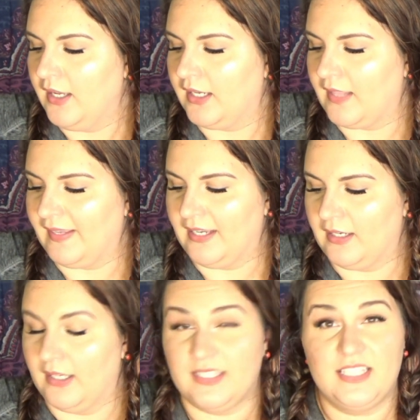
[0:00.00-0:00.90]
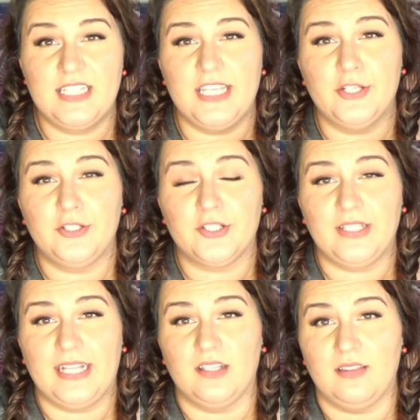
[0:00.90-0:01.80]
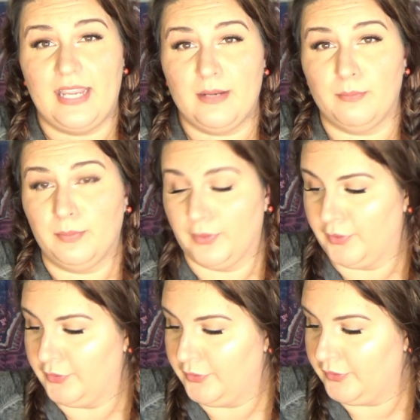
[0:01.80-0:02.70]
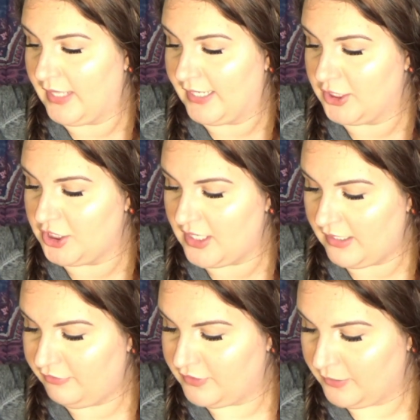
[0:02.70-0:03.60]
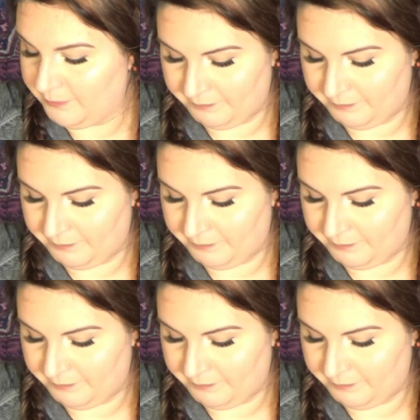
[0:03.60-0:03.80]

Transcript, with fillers: got like a, a teal or like a light blue like shift